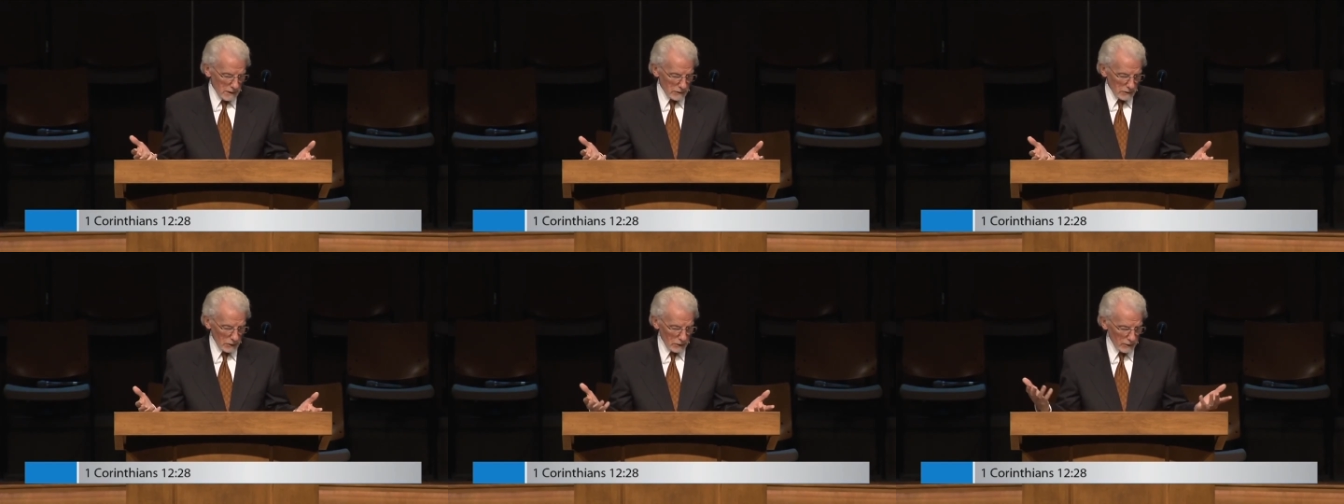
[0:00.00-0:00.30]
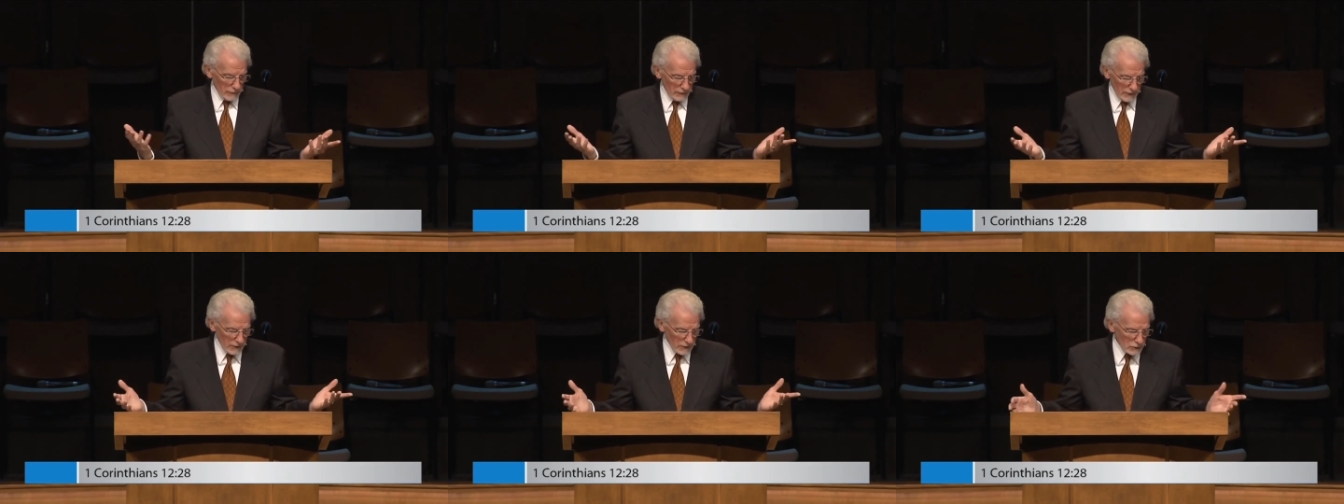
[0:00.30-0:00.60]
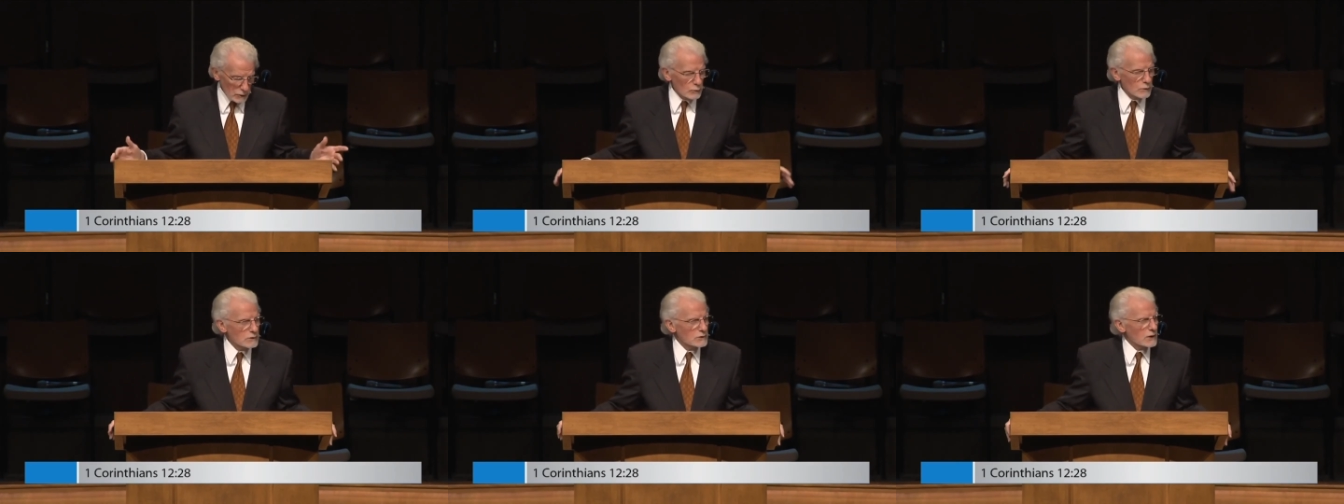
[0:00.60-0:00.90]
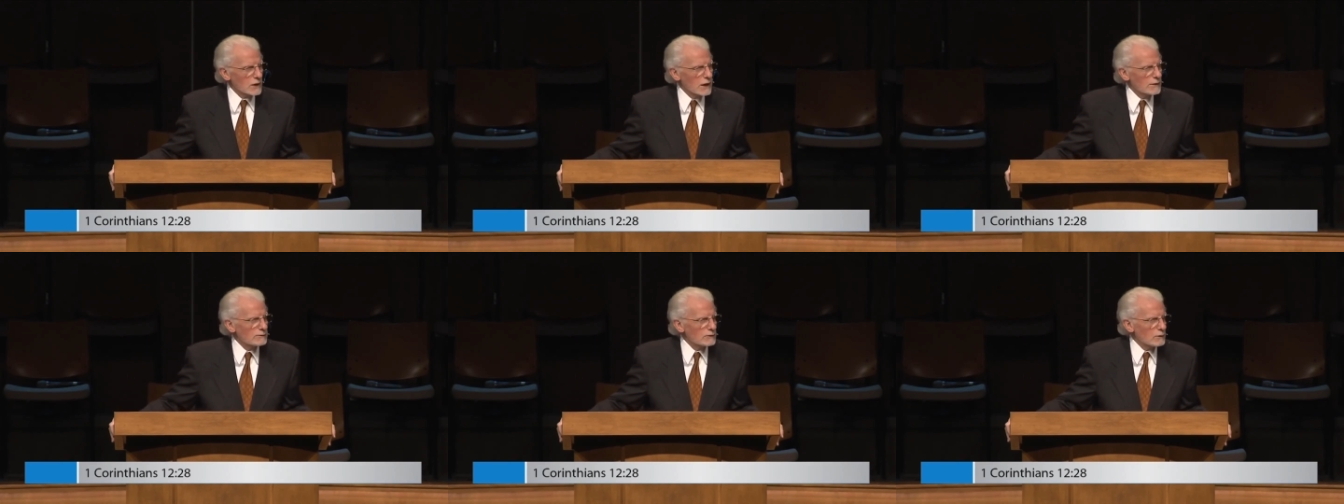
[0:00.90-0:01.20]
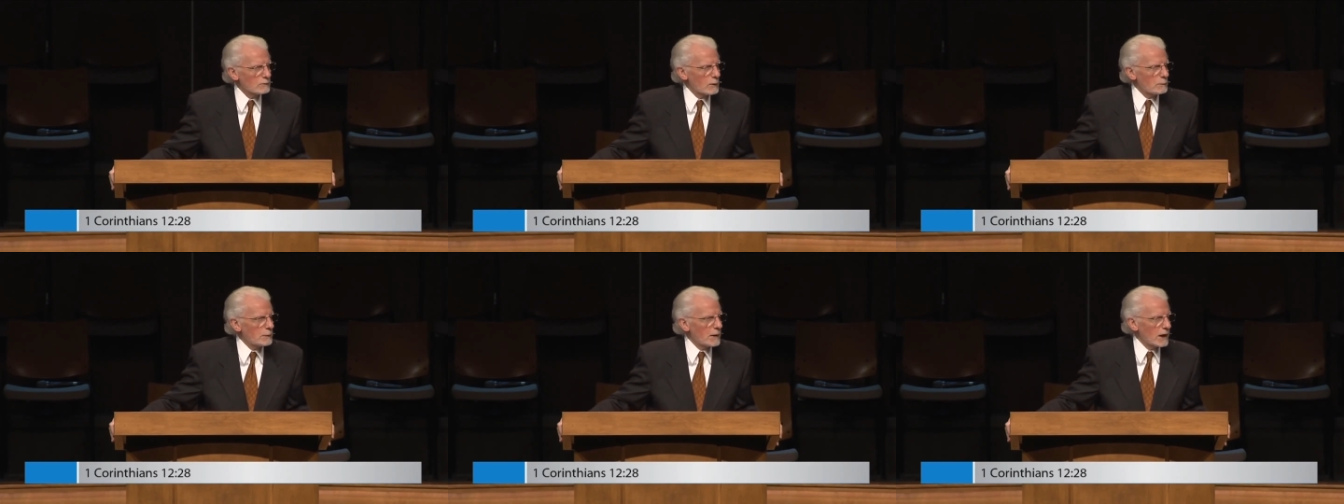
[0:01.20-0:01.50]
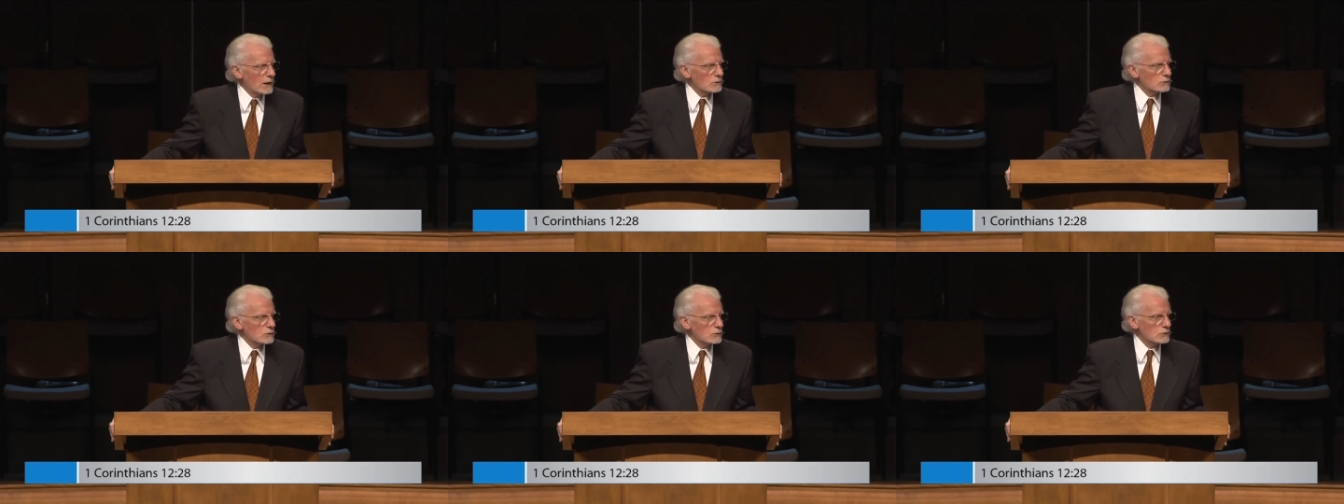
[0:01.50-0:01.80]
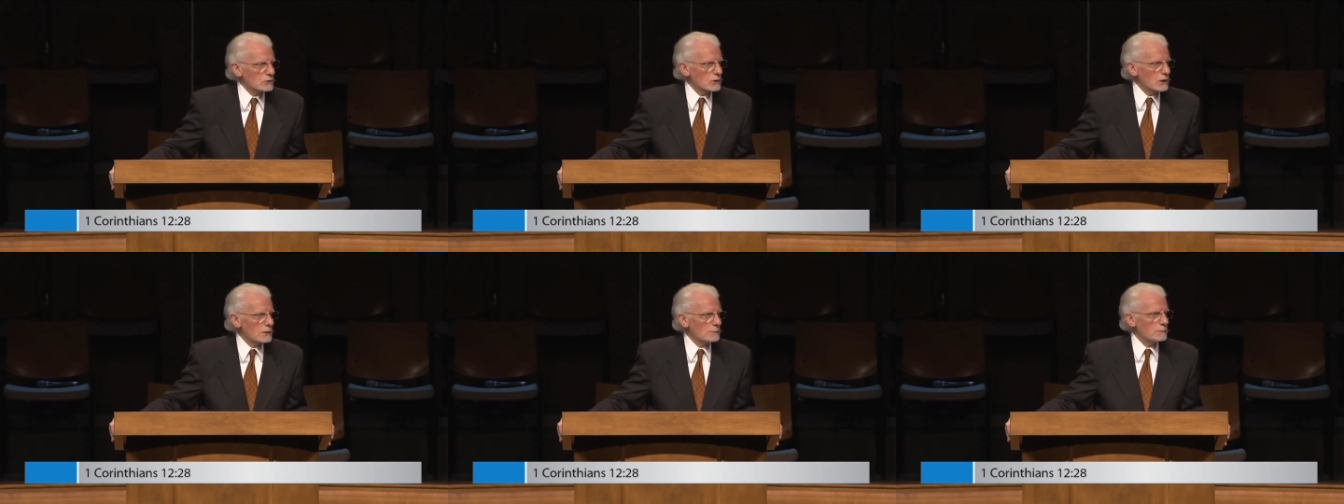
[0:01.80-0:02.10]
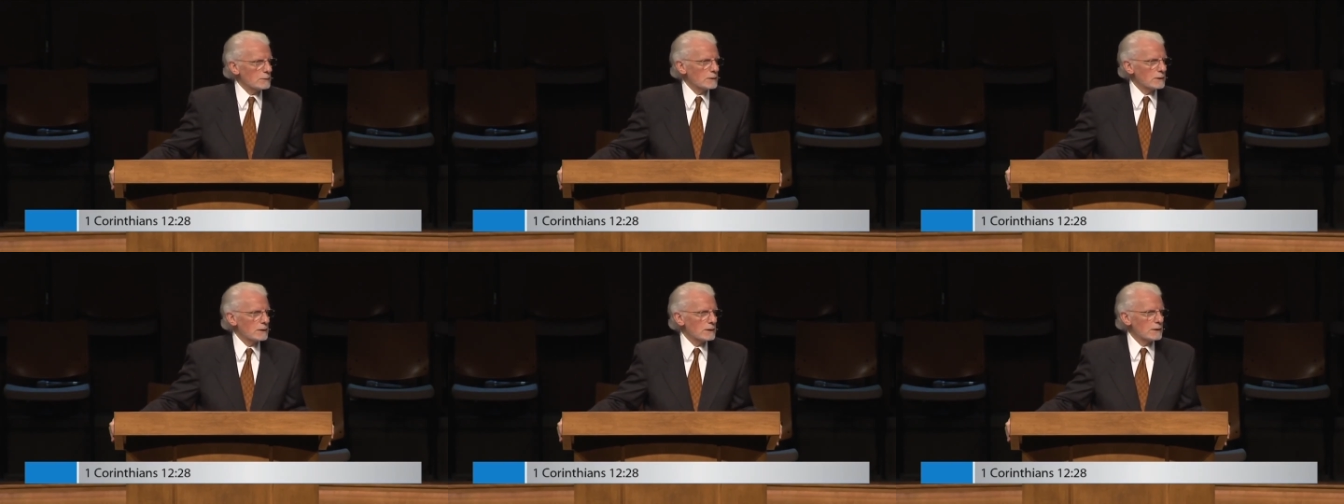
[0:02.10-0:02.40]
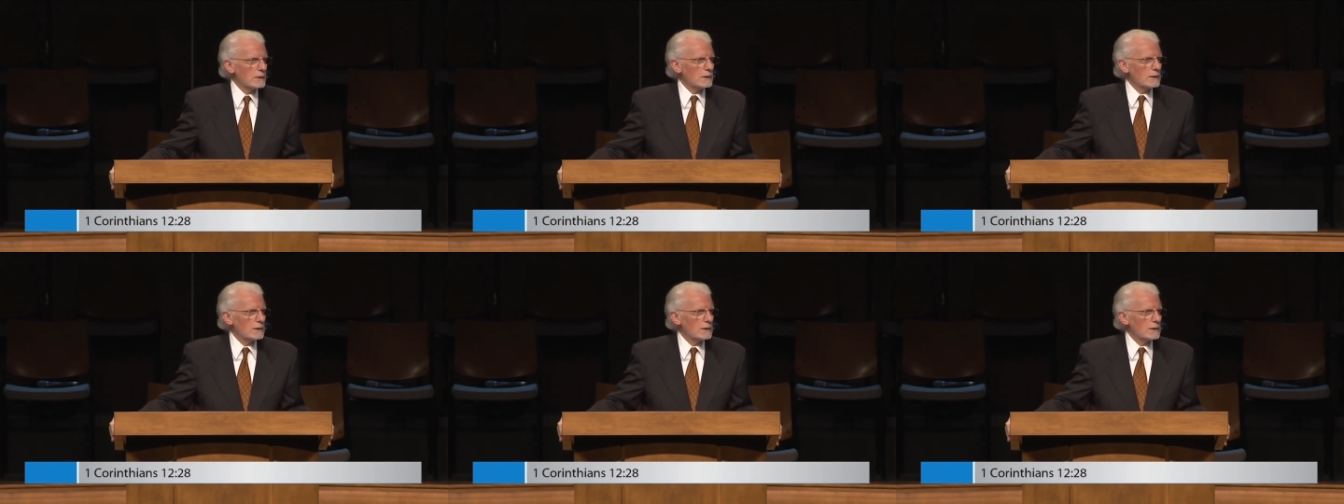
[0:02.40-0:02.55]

So the first was the gift of apostleship,